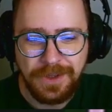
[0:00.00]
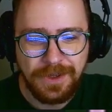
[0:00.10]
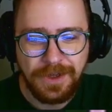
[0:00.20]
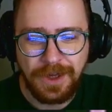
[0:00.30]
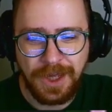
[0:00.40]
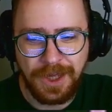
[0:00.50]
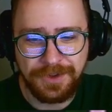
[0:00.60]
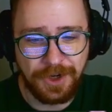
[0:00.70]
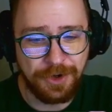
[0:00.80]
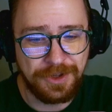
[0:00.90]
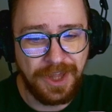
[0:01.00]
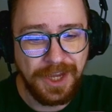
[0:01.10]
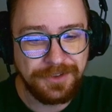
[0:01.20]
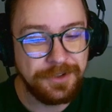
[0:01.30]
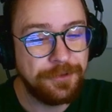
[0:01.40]
Our
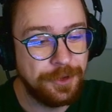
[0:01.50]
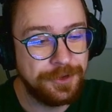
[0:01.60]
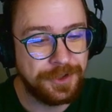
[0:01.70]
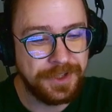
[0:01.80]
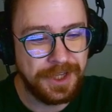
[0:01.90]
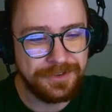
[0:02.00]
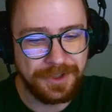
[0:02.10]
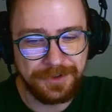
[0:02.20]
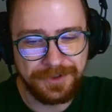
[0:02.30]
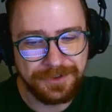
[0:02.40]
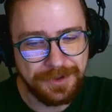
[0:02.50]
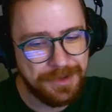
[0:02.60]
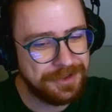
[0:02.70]
client's influence on the ACL system